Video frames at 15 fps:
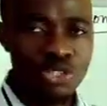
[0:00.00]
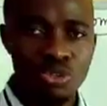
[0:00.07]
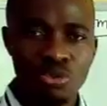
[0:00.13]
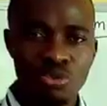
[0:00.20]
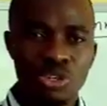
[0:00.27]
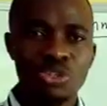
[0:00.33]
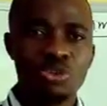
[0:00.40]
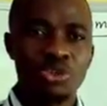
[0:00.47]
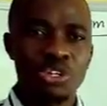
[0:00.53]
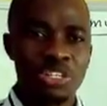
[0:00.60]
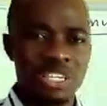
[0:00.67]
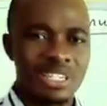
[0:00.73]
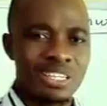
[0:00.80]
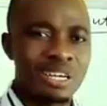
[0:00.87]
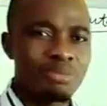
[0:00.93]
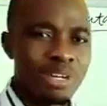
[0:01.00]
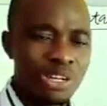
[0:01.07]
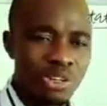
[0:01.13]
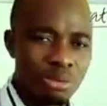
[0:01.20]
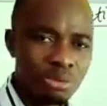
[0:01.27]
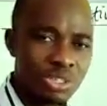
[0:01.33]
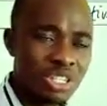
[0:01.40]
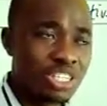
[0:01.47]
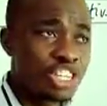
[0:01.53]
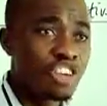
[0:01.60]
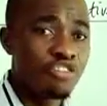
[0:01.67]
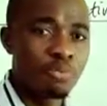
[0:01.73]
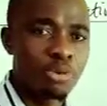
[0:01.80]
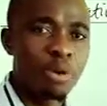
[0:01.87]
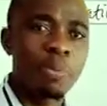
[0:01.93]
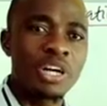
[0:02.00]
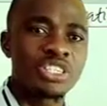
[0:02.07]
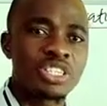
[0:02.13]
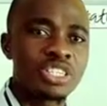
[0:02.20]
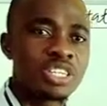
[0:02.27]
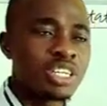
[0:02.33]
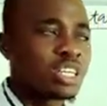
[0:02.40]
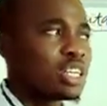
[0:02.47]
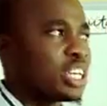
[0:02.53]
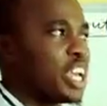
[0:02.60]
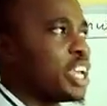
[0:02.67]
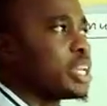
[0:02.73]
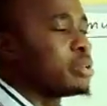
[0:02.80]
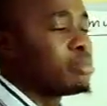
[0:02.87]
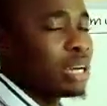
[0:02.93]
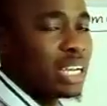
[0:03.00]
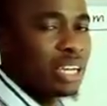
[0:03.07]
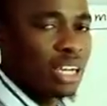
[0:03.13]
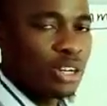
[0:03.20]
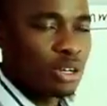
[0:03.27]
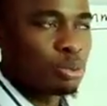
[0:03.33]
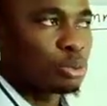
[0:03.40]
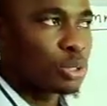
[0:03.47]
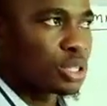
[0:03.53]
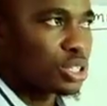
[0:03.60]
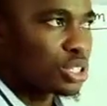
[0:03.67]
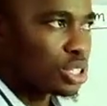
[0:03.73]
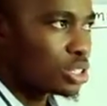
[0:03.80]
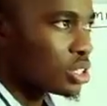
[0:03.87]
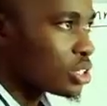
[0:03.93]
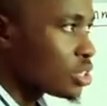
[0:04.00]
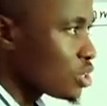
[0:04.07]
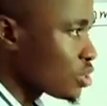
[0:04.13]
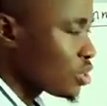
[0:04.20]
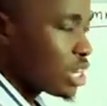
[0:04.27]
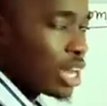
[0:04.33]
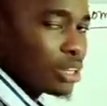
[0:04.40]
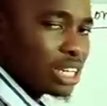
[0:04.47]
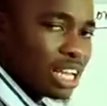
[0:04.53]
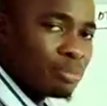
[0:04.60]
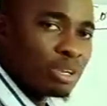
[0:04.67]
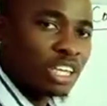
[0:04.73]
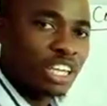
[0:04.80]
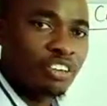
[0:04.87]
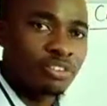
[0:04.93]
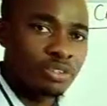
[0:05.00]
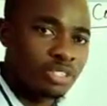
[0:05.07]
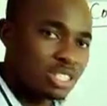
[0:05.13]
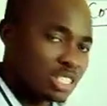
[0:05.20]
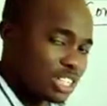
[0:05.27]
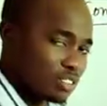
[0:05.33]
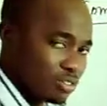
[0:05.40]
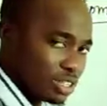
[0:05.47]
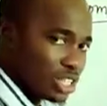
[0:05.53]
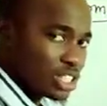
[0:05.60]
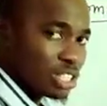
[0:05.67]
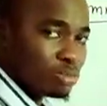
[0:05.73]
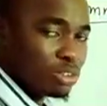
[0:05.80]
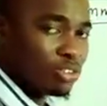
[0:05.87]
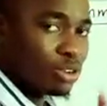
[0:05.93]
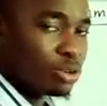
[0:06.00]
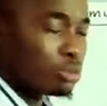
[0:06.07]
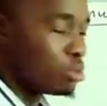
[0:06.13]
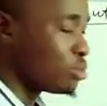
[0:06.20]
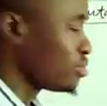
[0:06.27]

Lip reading: So what do we understand by commutative property in binary operation? So now let me give you this definition before we